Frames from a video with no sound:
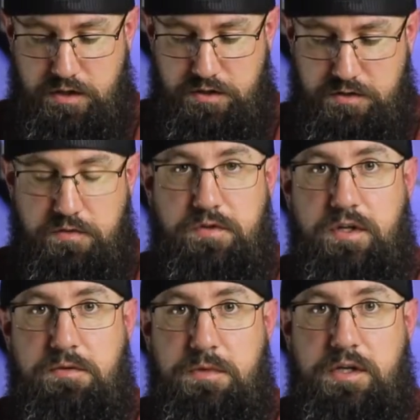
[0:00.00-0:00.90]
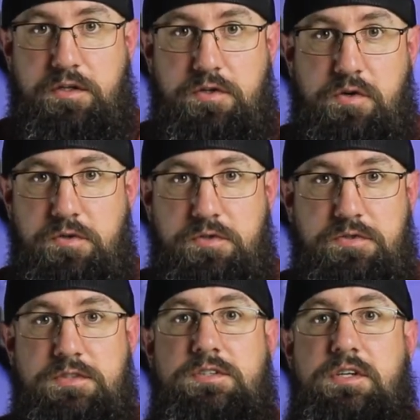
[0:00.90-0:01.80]
So if you're like me and you don't use
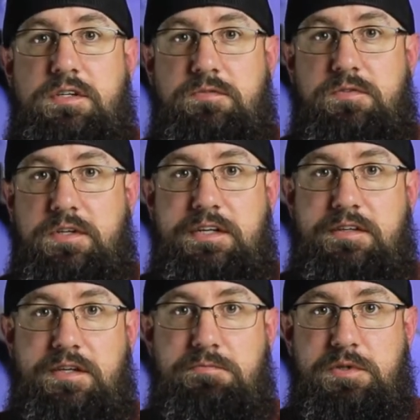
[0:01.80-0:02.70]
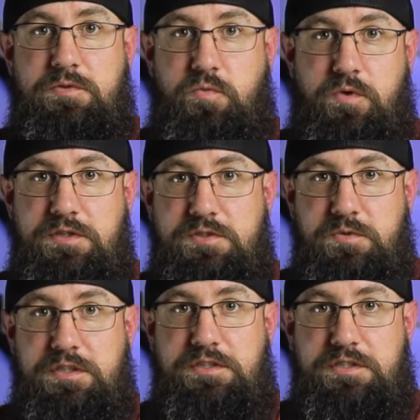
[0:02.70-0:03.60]
this thing for anything but one
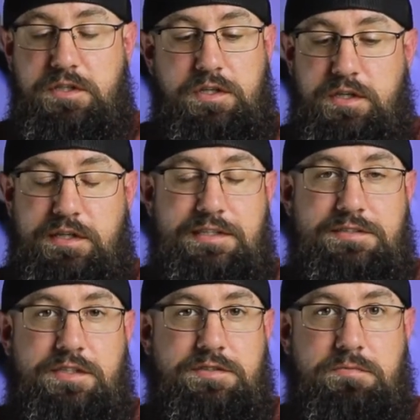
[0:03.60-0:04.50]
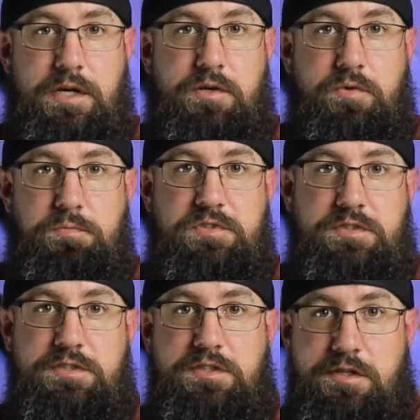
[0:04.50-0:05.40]
switch, doesn't matter what
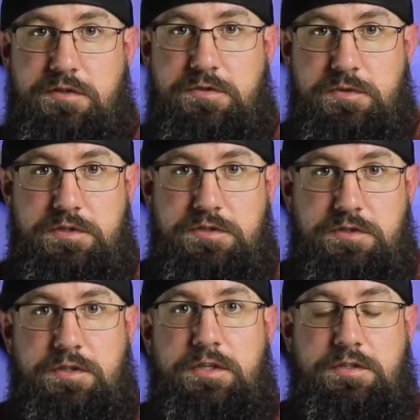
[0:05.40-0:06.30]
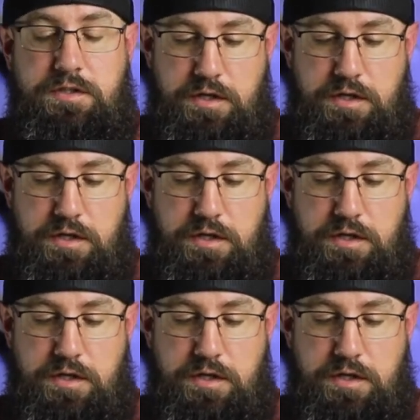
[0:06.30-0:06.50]
position the other switches are in.